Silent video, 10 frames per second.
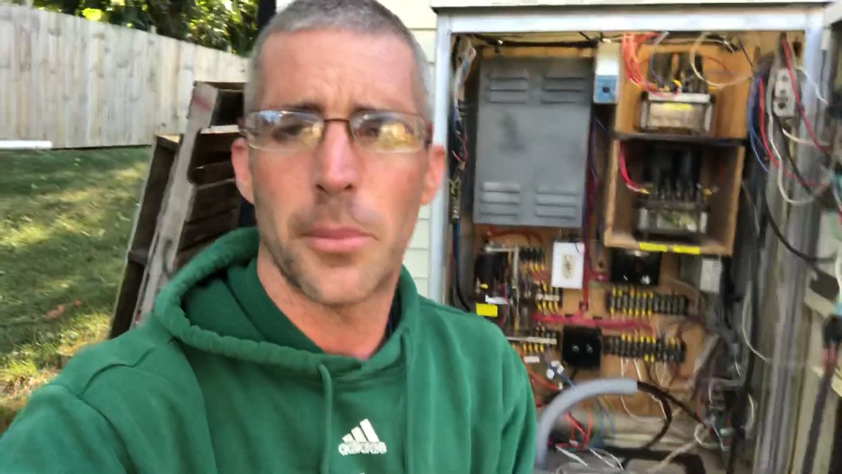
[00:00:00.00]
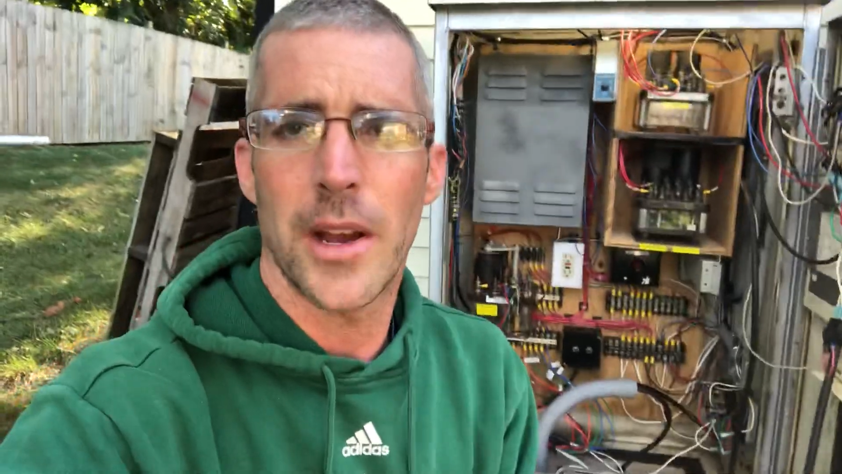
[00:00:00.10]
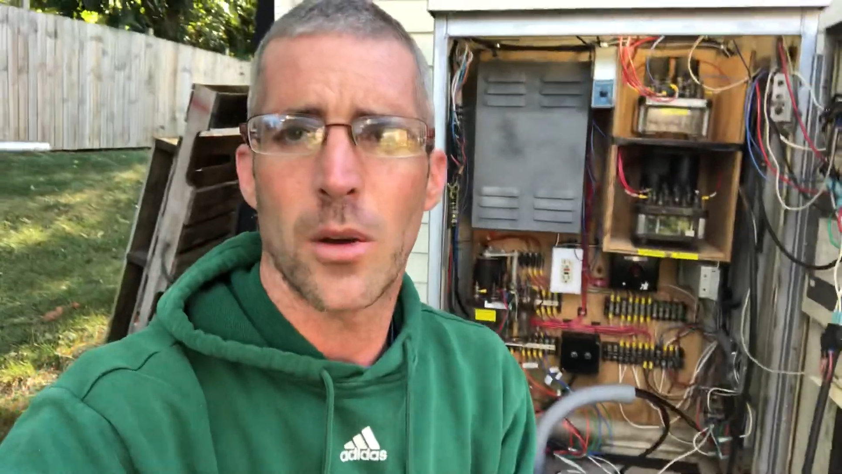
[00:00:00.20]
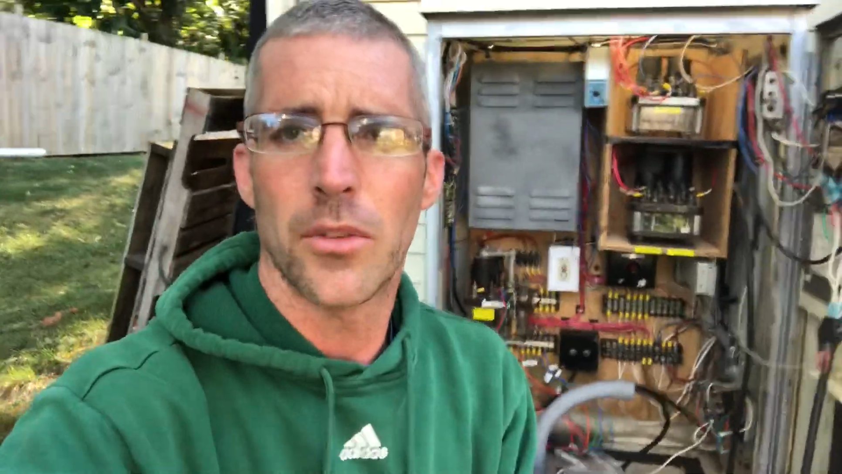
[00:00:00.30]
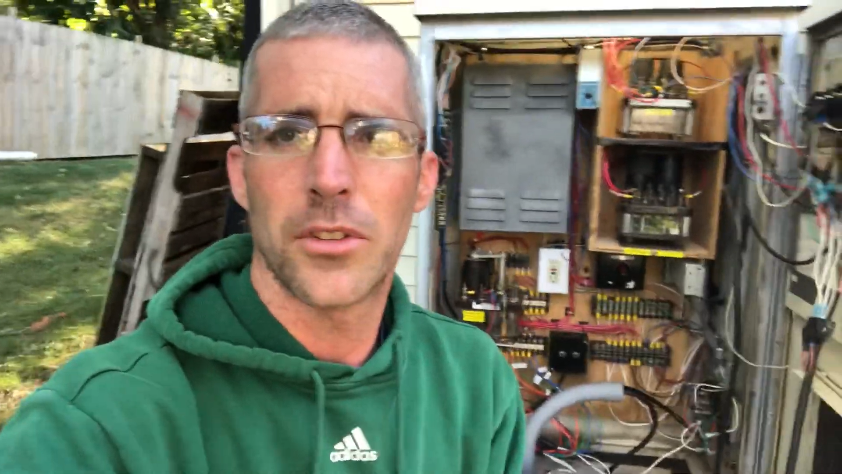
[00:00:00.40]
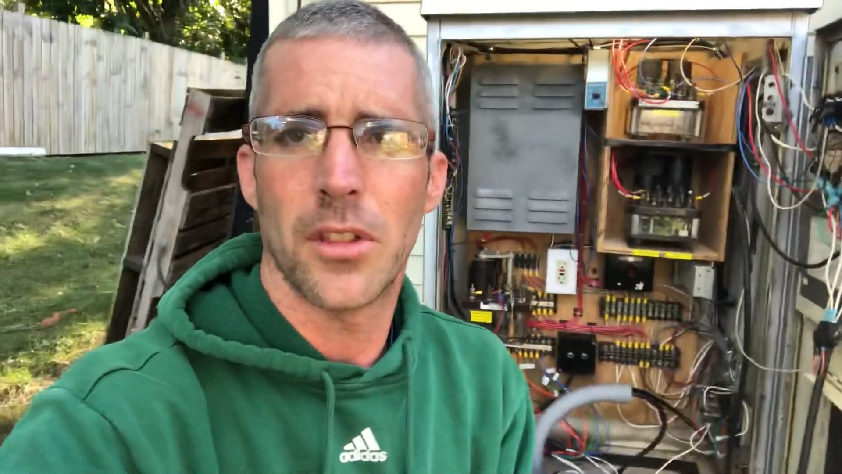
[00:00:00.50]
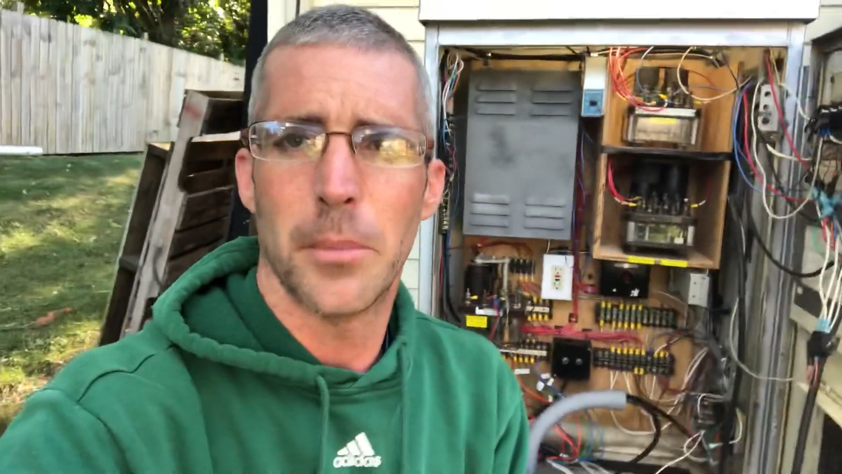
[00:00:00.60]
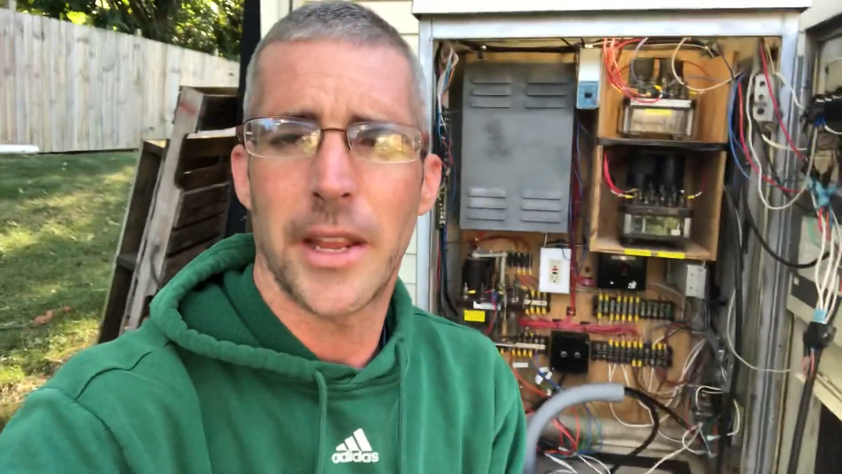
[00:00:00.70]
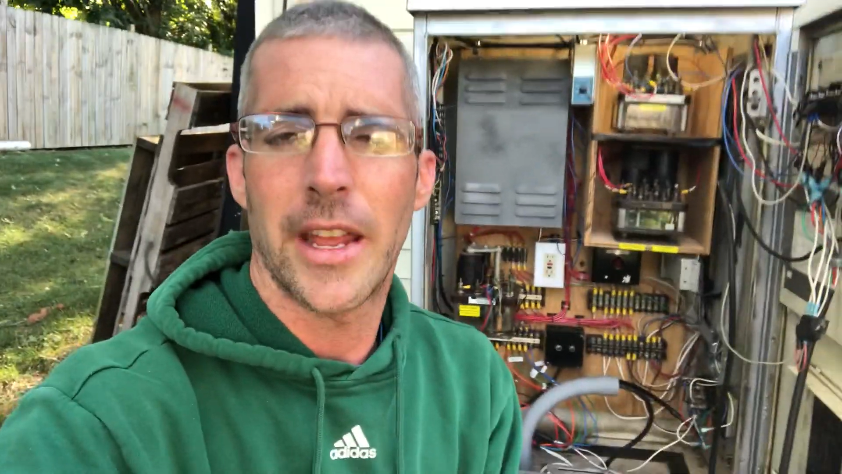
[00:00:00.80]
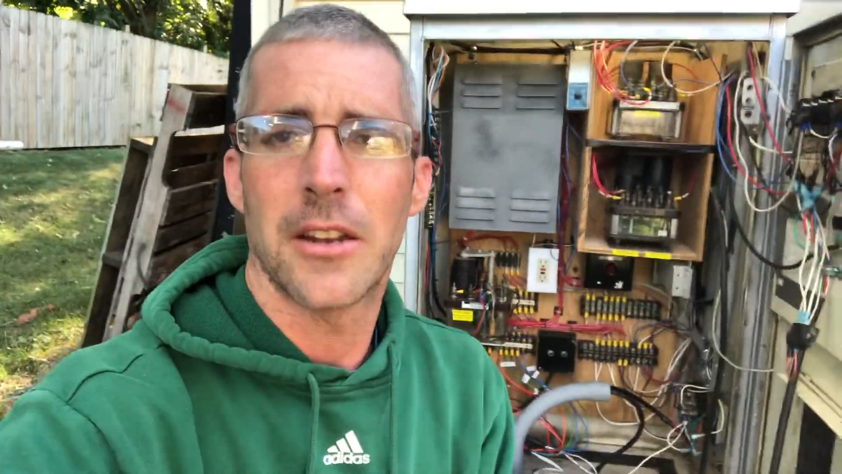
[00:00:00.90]
it back over to the
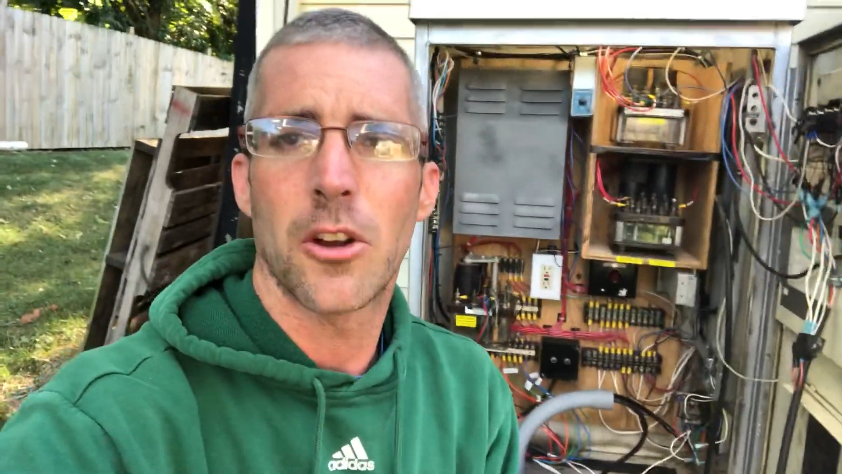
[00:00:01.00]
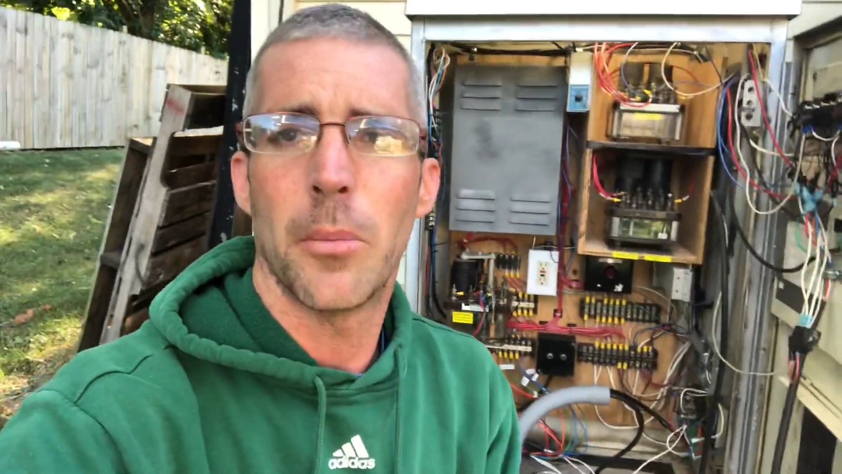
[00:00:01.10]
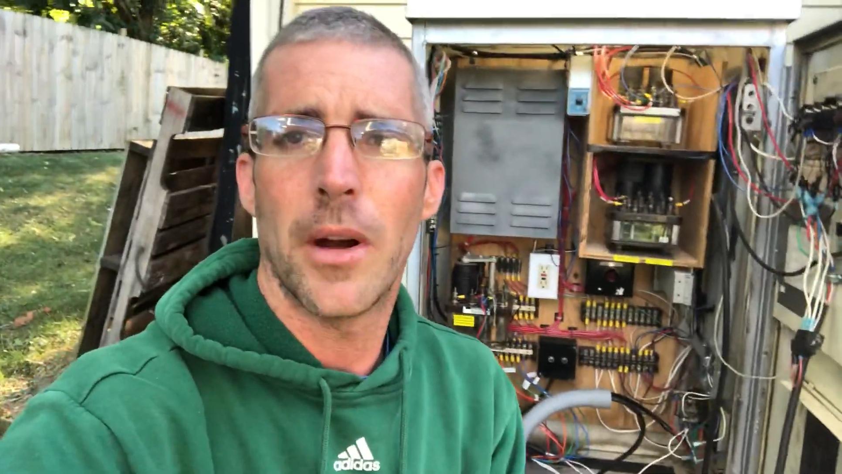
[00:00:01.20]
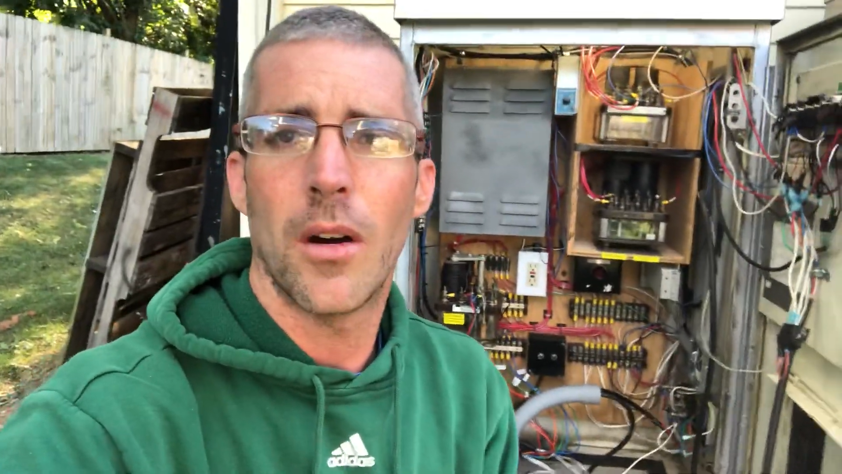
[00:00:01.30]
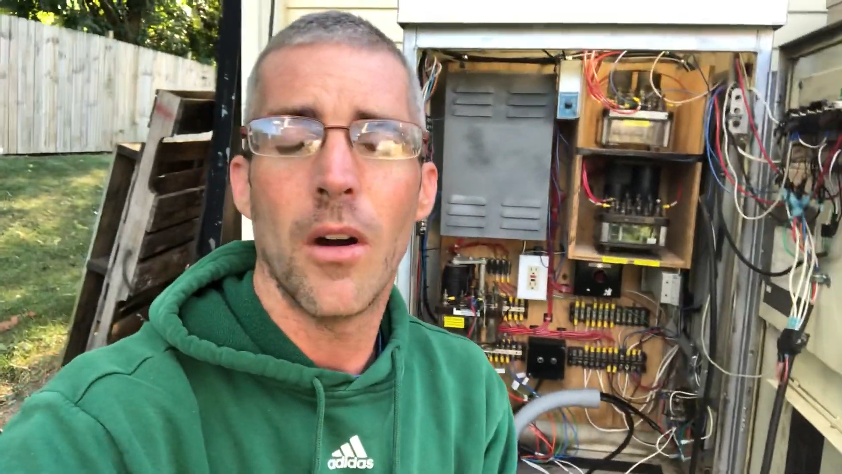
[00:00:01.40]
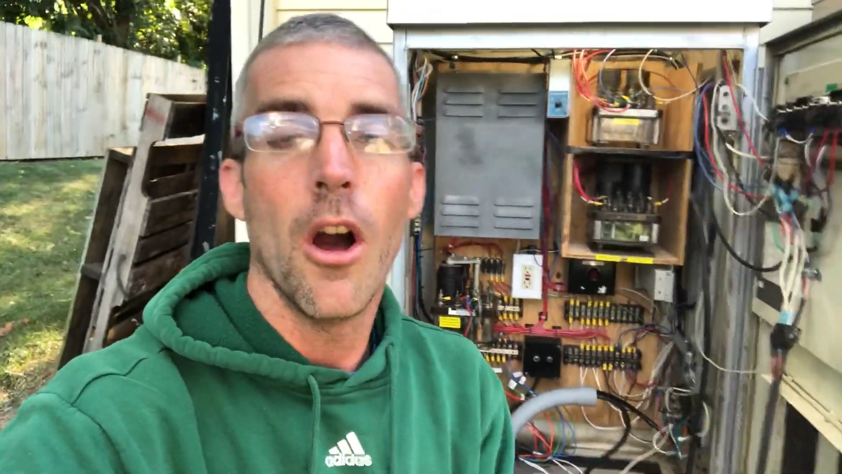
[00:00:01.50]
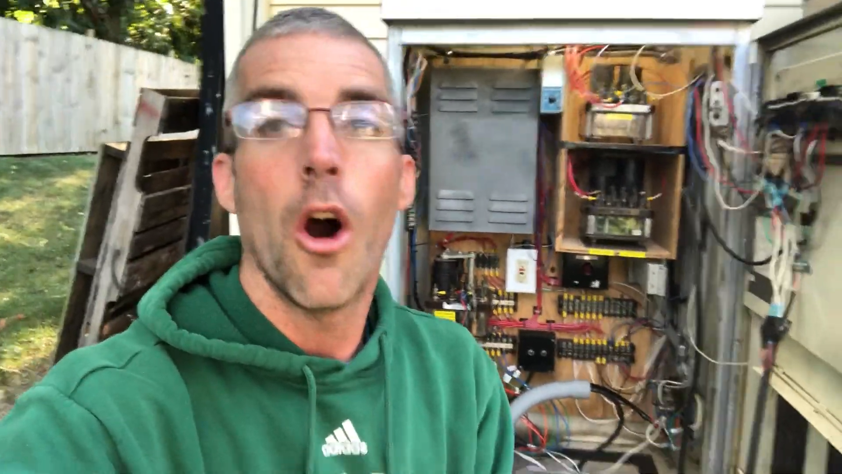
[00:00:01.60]
mechanical bell,